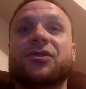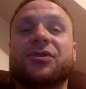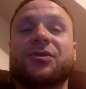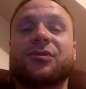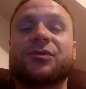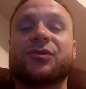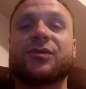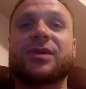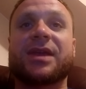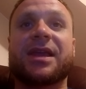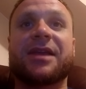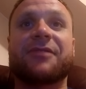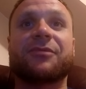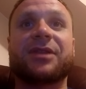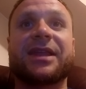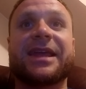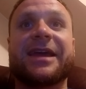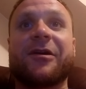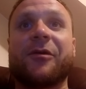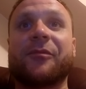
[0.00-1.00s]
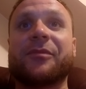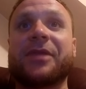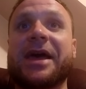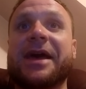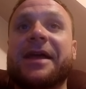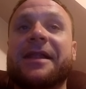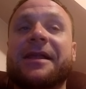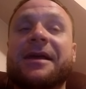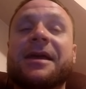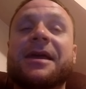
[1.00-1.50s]
You know, you can't really help
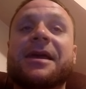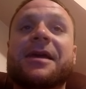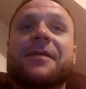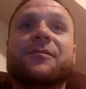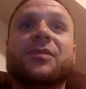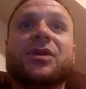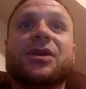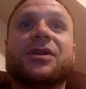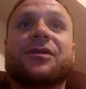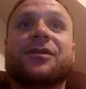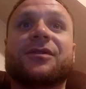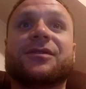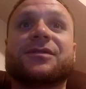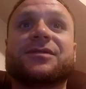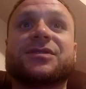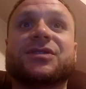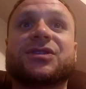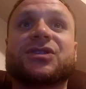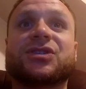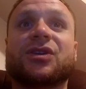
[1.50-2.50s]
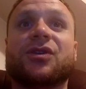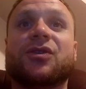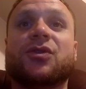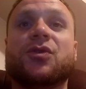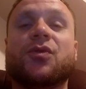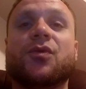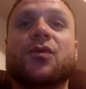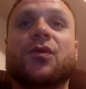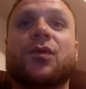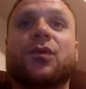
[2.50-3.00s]
that because
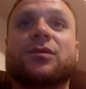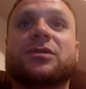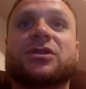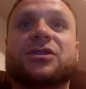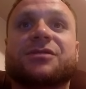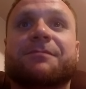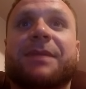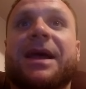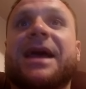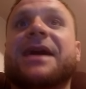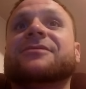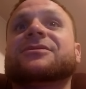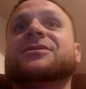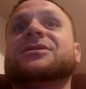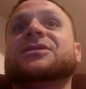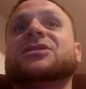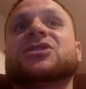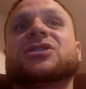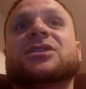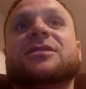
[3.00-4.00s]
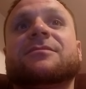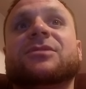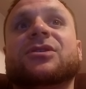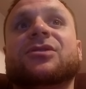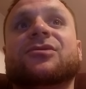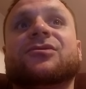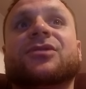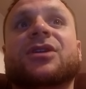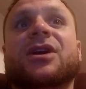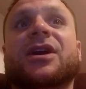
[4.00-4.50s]
you just pounded this team the
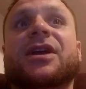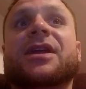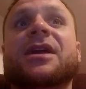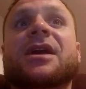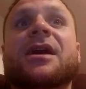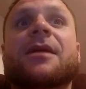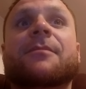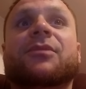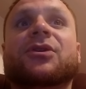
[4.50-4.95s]
other night.